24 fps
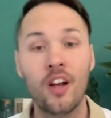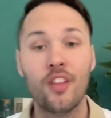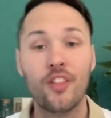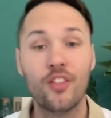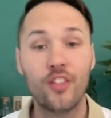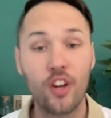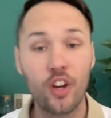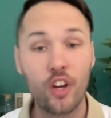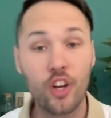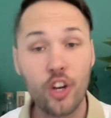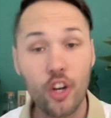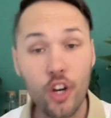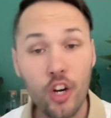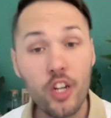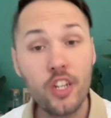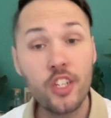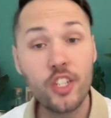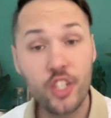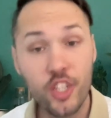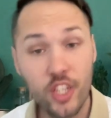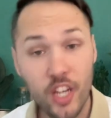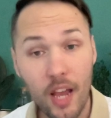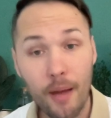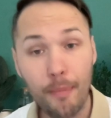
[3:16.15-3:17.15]
The good
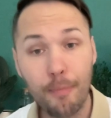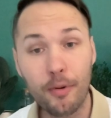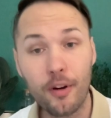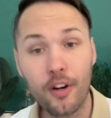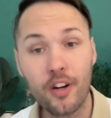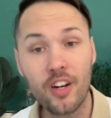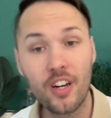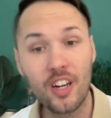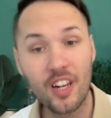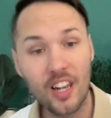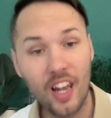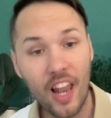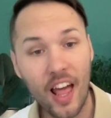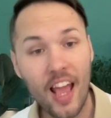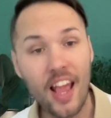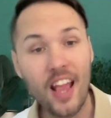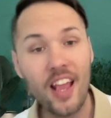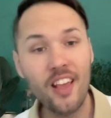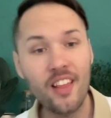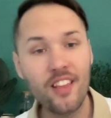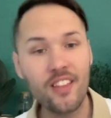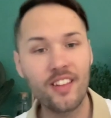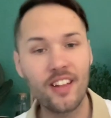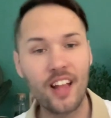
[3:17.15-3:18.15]
shepherd
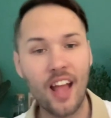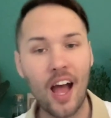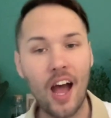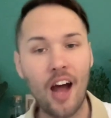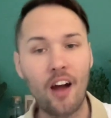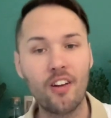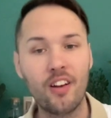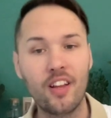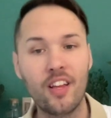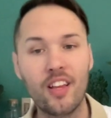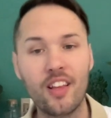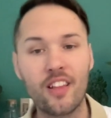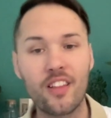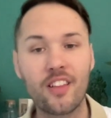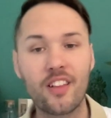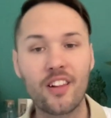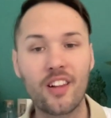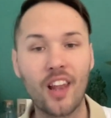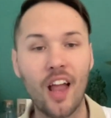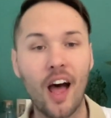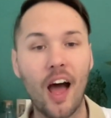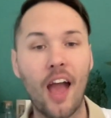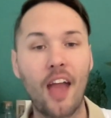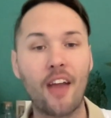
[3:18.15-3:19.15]
lays down his
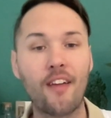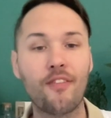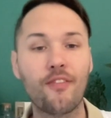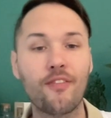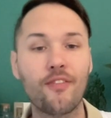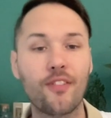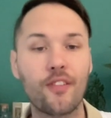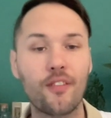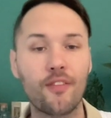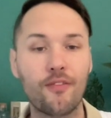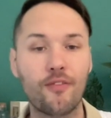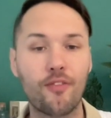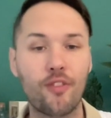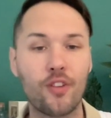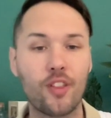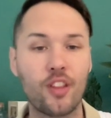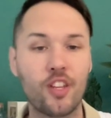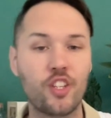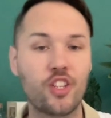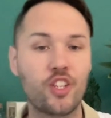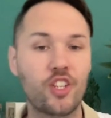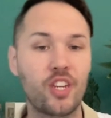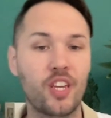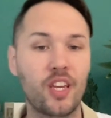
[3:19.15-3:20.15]
life for
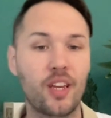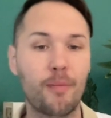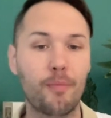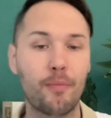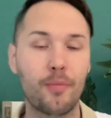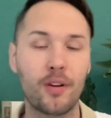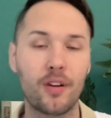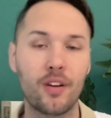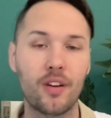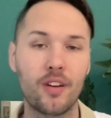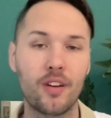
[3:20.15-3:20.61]
the sheep.